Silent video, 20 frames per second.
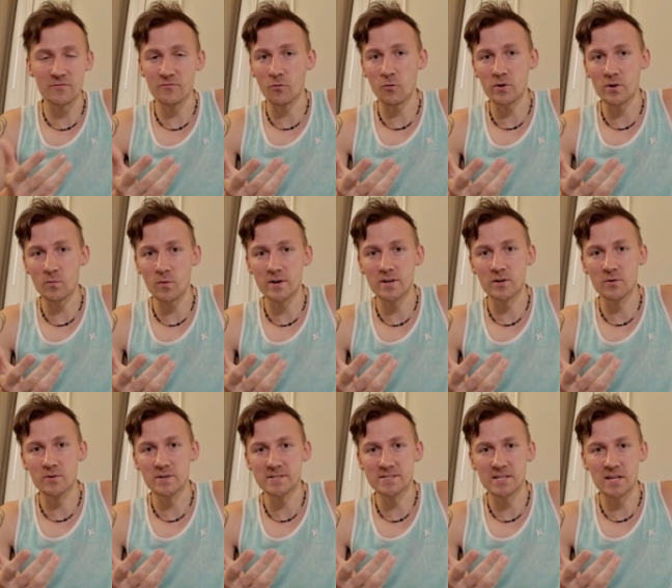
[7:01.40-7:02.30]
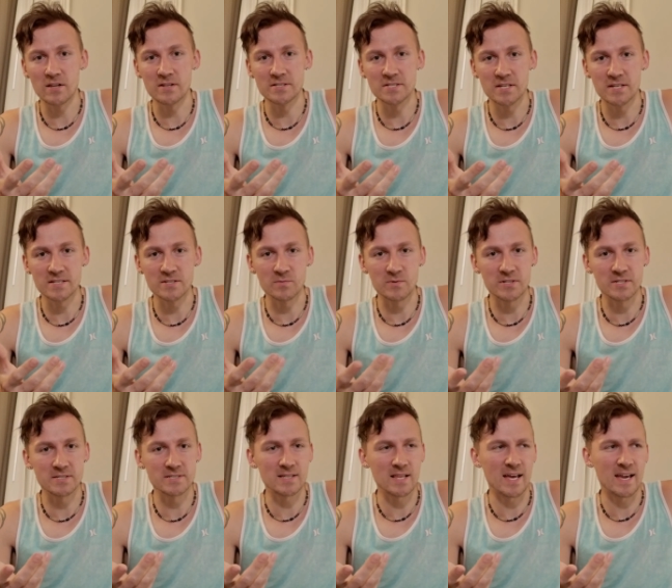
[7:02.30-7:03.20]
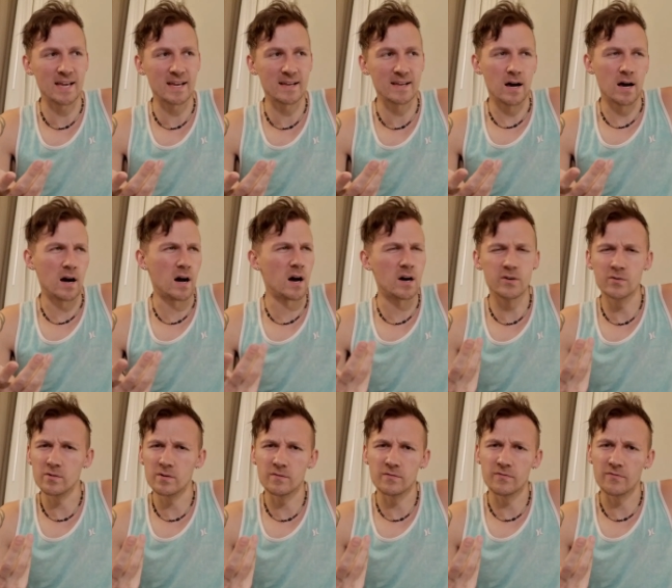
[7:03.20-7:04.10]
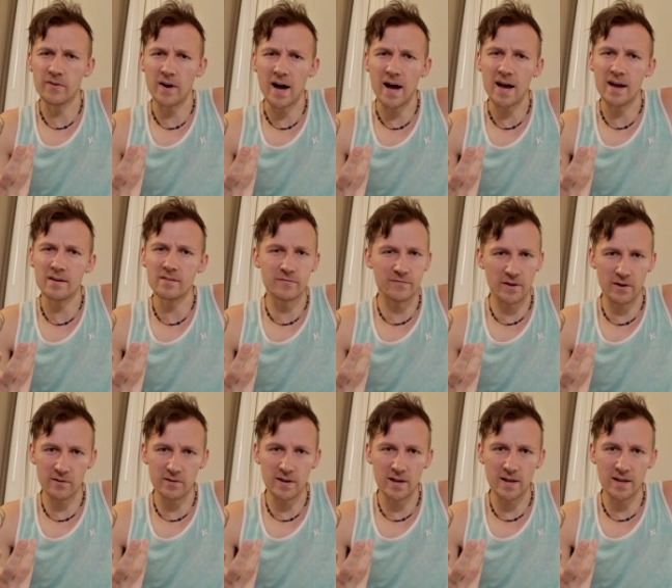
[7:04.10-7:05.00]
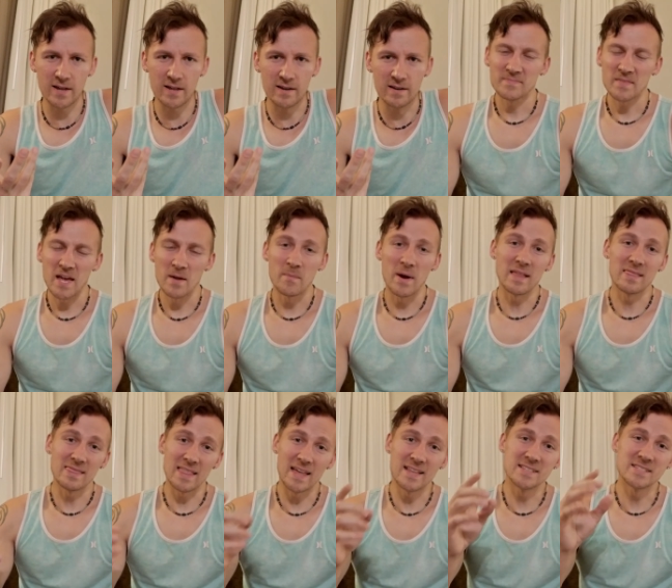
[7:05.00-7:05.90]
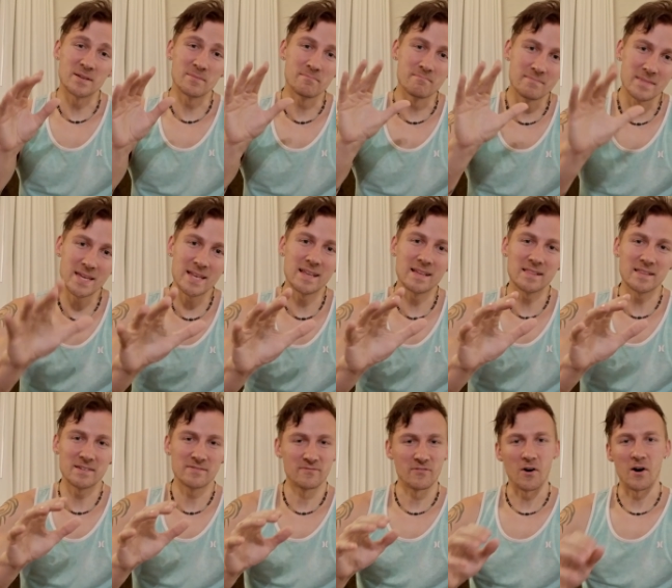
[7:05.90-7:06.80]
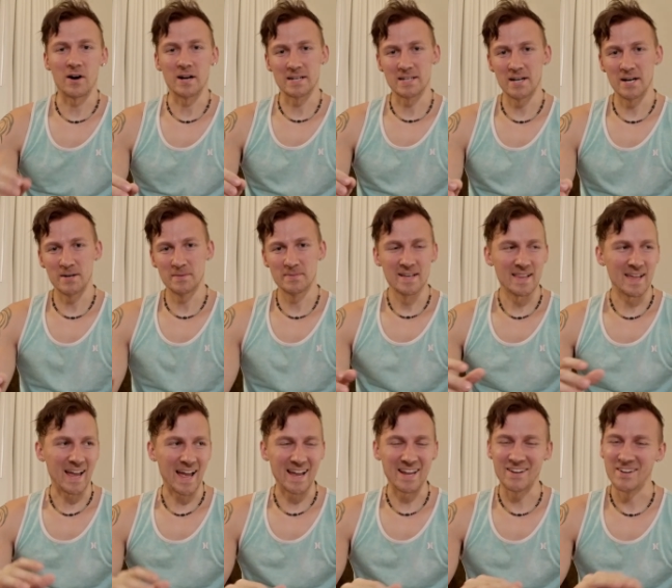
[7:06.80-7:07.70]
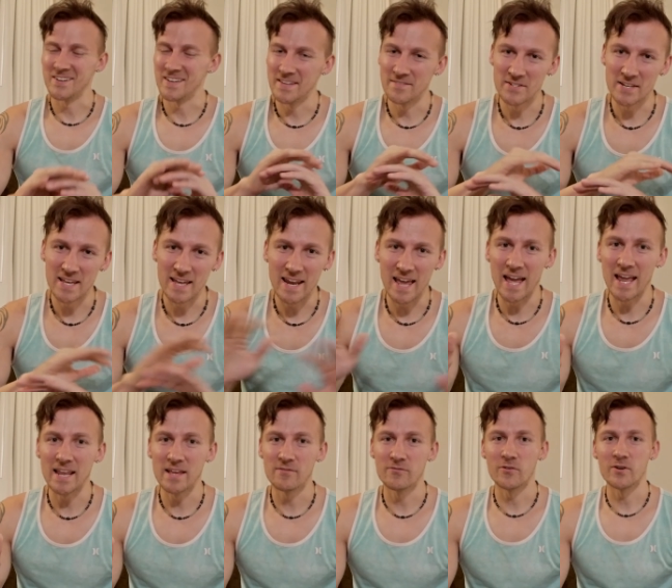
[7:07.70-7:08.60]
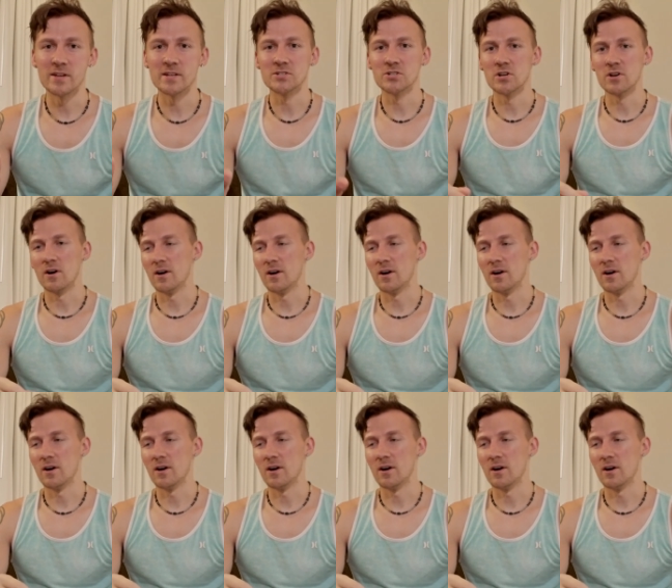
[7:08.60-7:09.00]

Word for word: 41 degrees Celsius, which is like 105 Fahrenheit. And my lens immediately fogged up. Like I couldn't even get any footage at